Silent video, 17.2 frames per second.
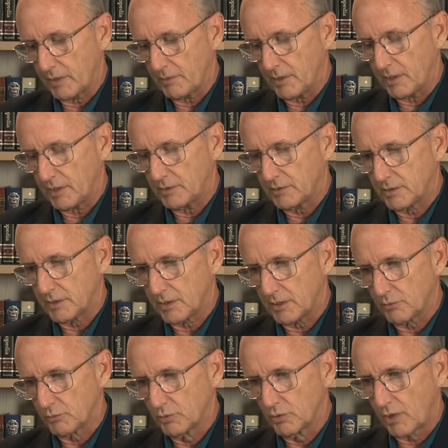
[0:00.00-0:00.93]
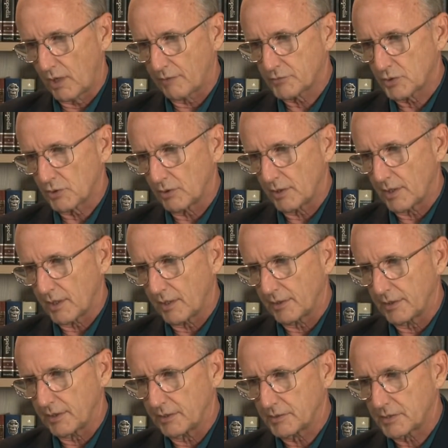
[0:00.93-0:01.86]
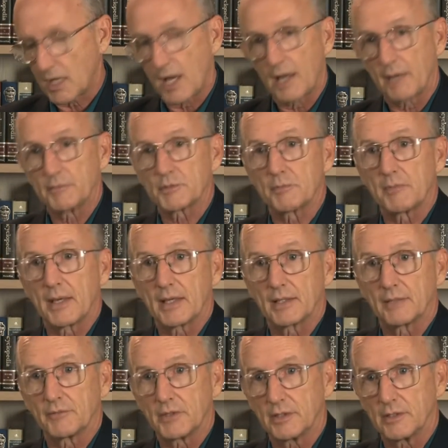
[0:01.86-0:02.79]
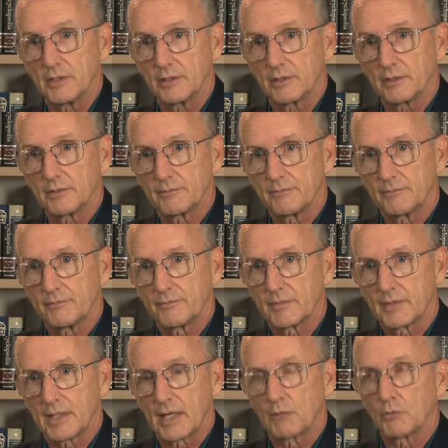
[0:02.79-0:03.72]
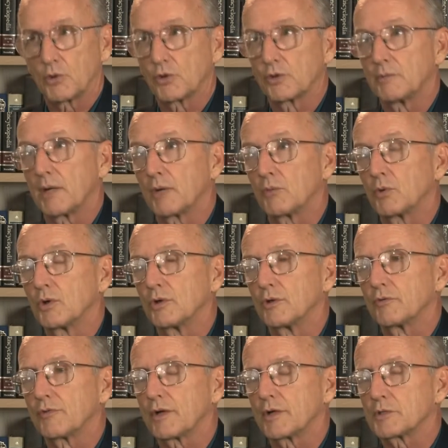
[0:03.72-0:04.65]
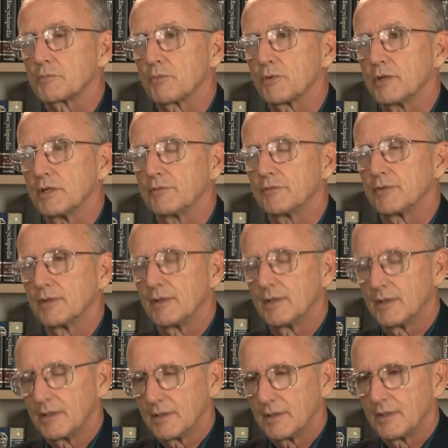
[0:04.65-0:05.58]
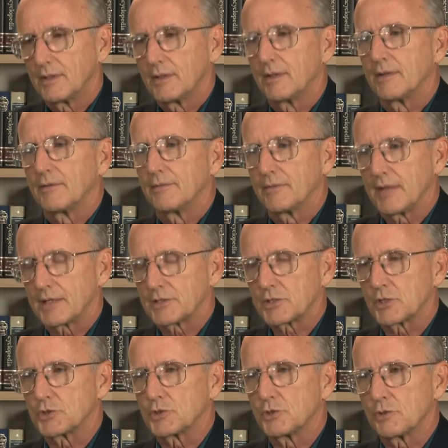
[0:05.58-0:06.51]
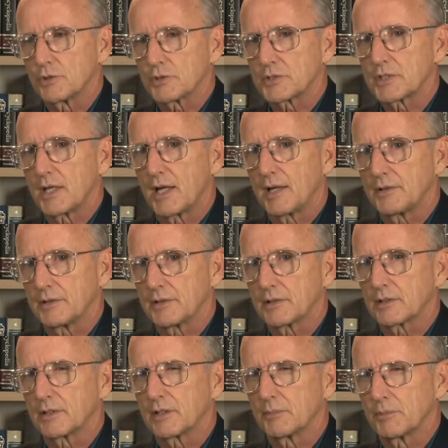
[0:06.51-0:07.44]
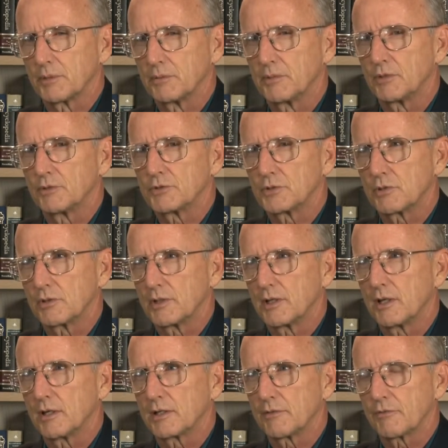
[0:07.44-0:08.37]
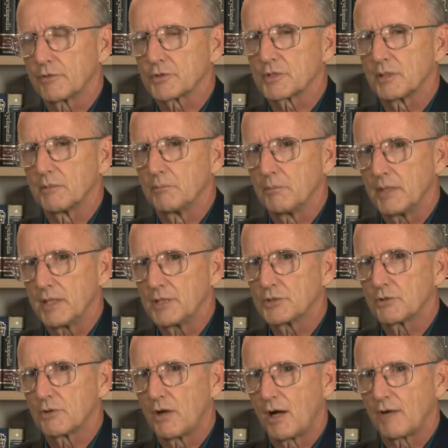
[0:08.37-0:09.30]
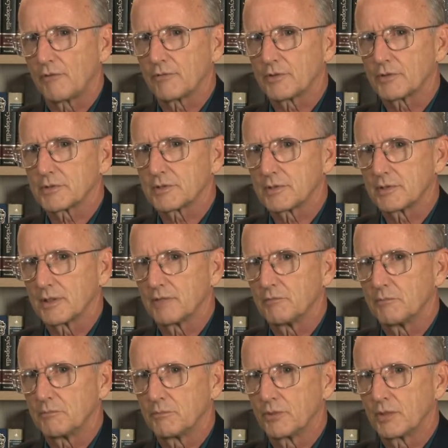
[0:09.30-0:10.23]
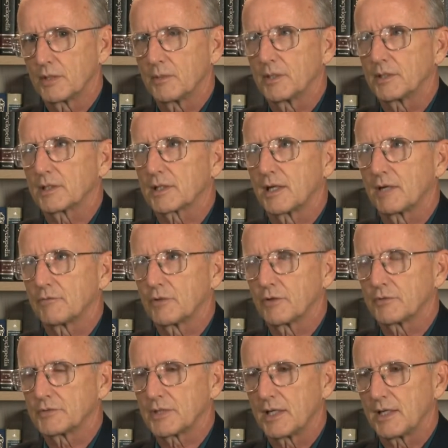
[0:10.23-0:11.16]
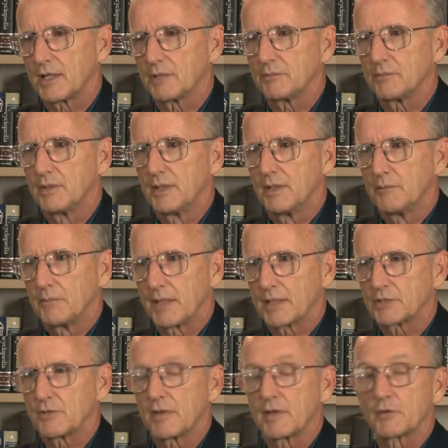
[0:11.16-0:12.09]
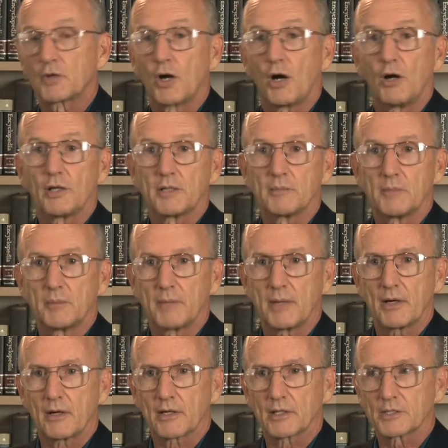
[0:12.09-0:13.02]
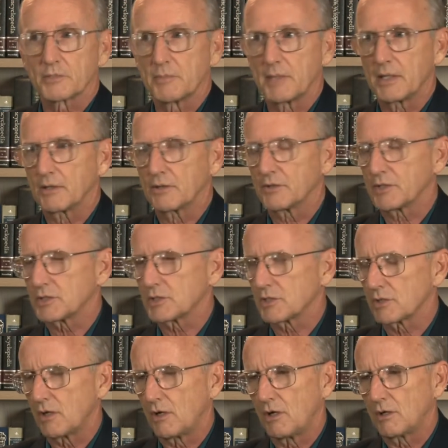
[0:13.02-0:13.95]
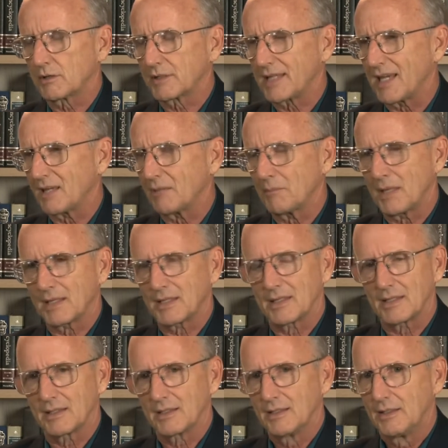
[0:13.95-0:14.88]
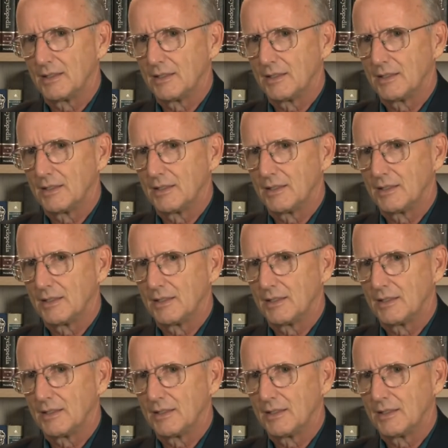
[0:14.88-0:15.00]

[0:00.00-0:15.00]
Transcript: they made Rudolph Giuliani Times Man of the Year. And I wrote in my World Affairs brief, that's a sure sign that they're going to promote Giuliani for some major office. They put him on the cover of Time magazine. They called him America's mayor. This is all king-making